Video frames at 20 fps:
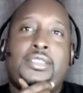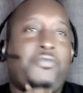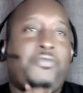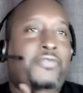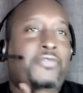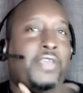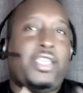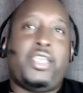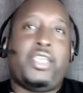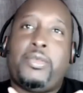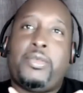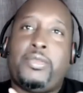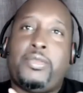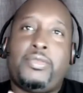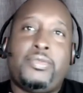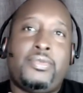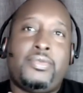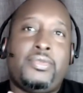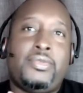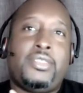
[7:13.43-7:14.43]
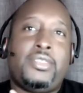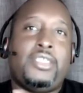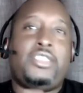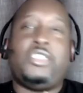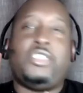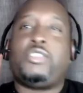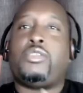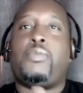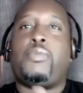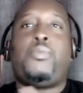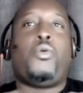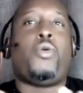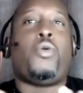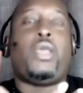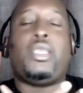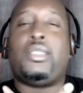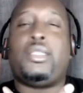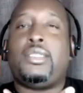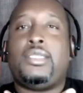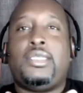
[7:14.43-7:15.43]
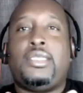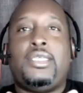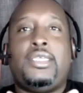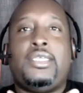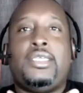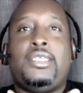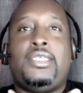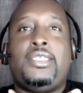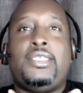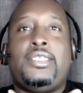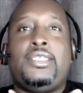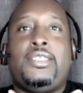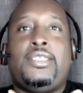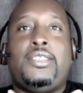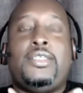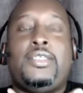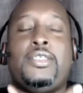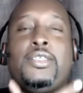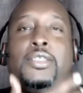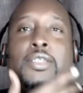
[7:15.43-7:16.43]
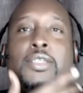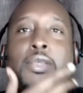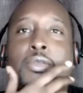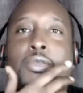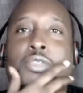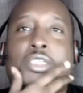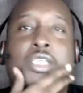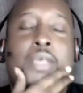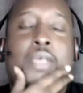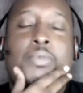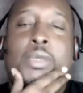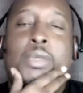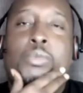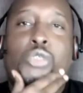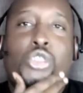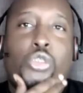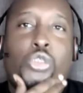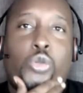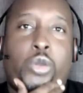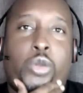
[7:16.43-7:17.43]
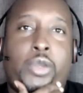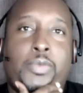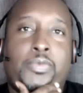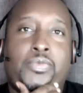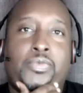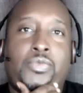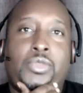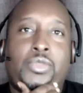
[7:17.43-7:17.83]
to fail, to disappoint, you know, to come up short.